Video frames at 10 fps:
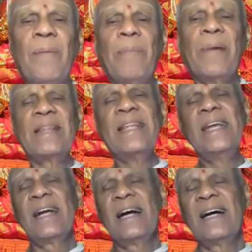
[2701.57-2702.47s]
a
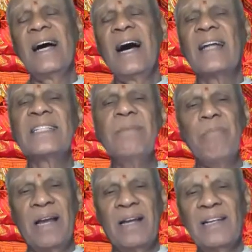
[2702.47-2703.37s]
pratika or
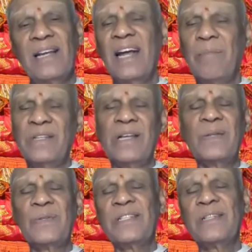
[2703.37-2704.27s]
symbol. Lingam is
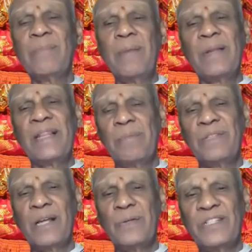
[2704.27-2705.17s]
also symbol, pratika
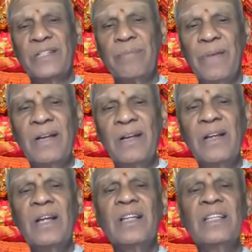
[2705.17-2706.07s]
is also
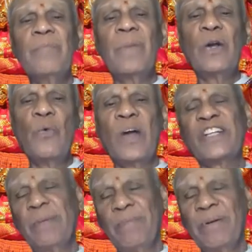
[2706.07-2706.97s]
symbol to
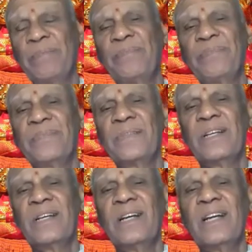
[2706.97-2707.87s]
worship.
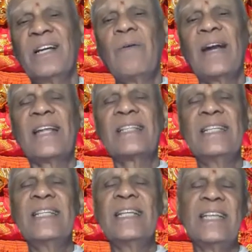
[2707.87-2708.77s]
Now let us
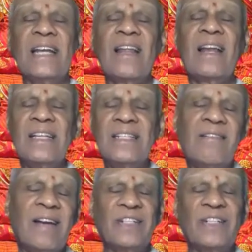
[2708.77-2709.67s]
see the general
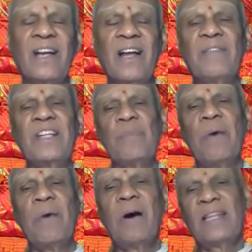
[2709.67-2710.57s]
introduction of this
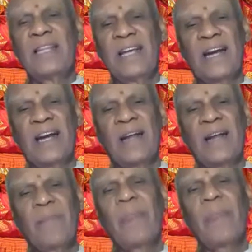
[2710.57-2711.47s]
small adhikaranam.
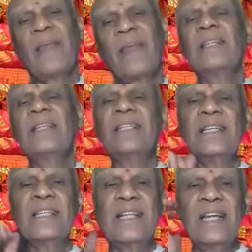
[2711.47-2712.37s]
This
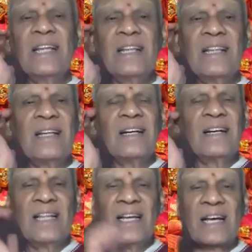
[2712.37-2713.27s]
is the
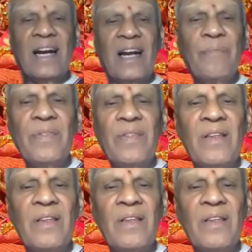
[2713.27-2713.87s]
third adhikaranam